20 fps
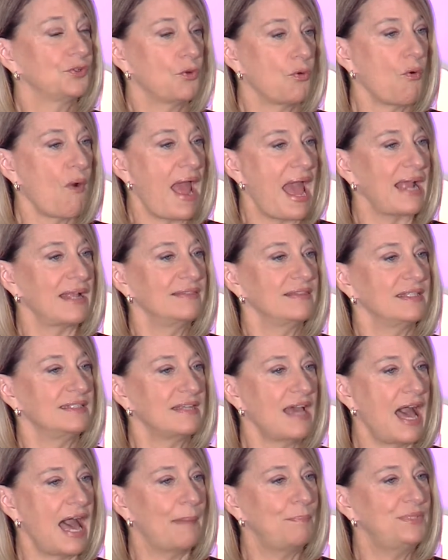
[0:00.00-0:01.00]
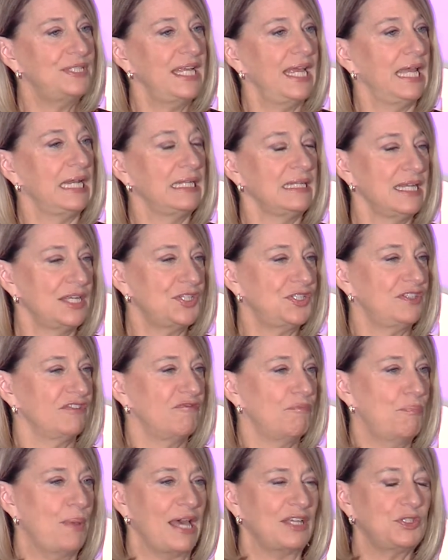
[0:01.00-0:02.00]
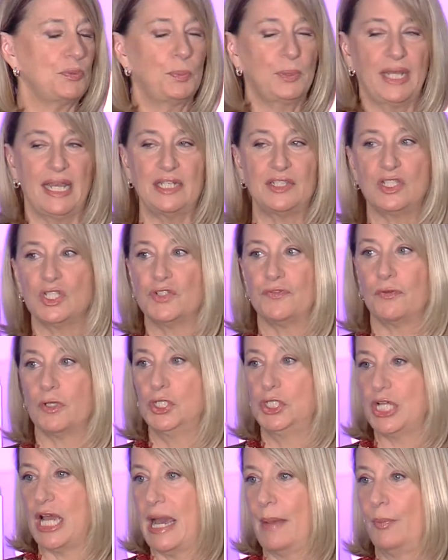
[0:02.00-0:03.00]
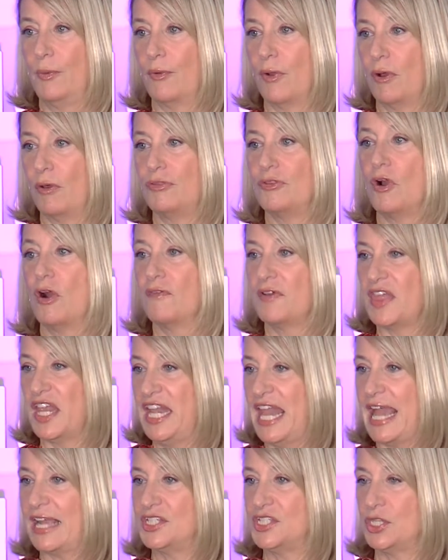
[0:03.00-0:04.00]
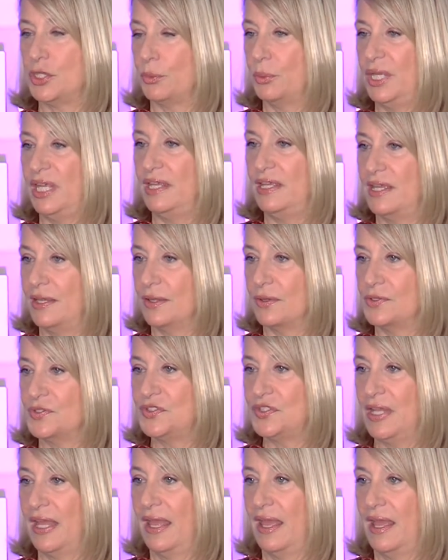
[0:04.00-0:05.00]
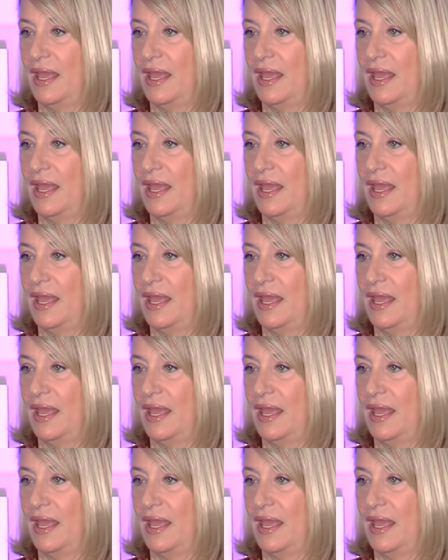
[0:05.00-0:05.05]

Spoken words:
cracked the top 10 list of best places for job growth over the next 3 years.